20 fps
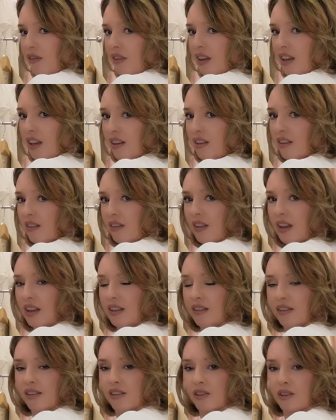fit,
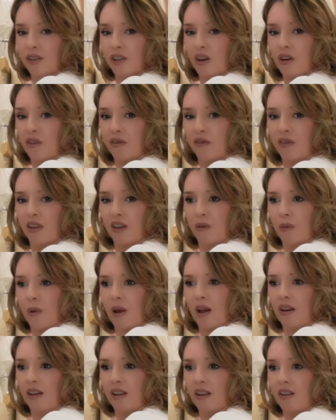they still don't fit
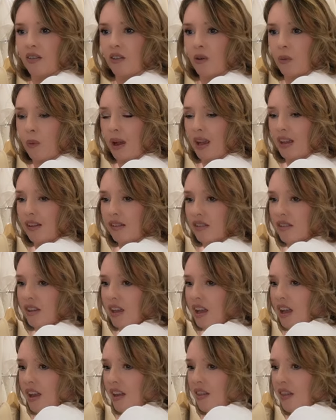well in the waist.
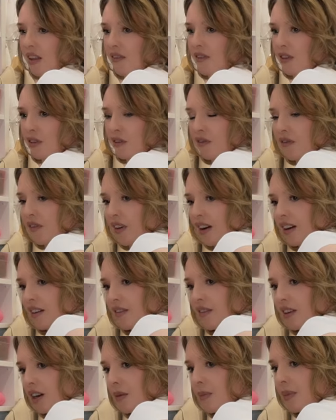They feel very,
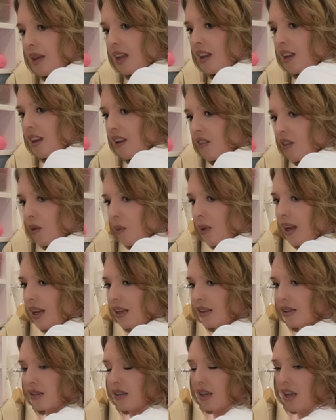very big in the
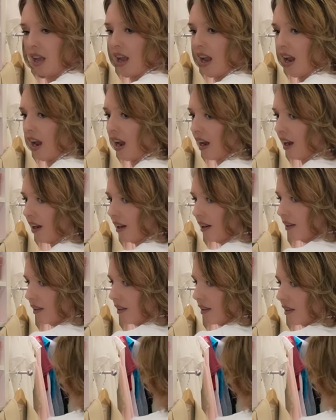waist and,